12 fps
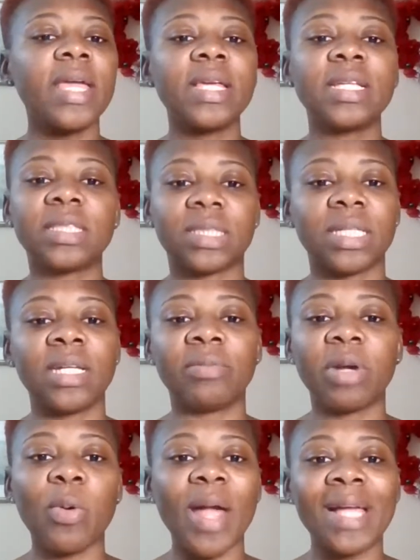it
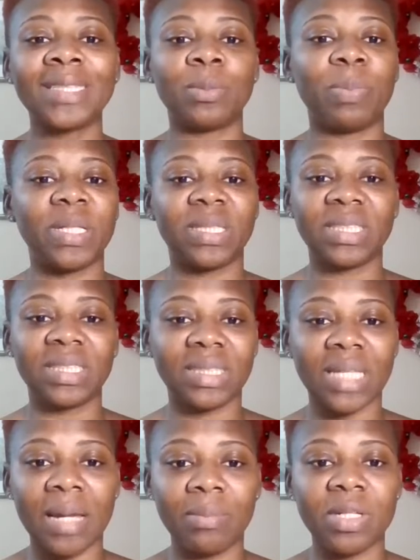requires the person's
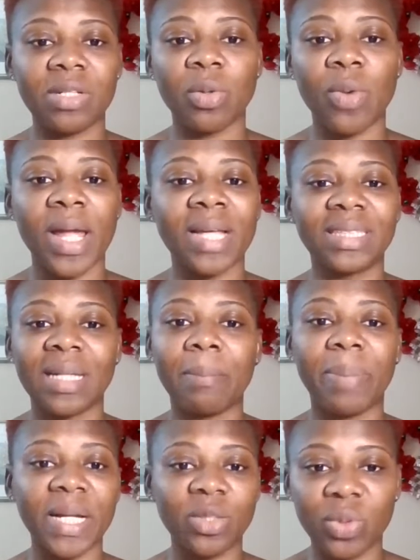time, it requires their
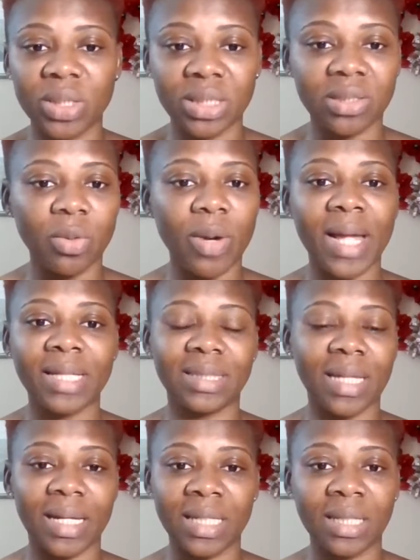bandwidth, it requires
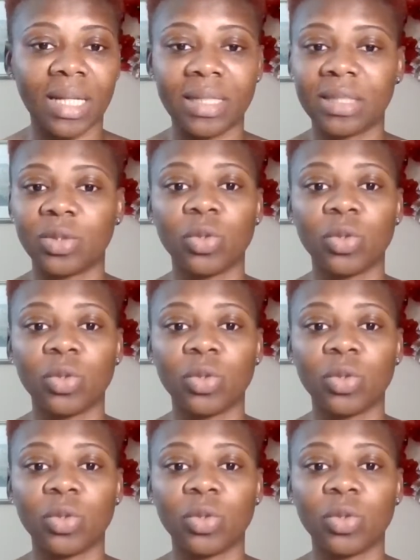their internet.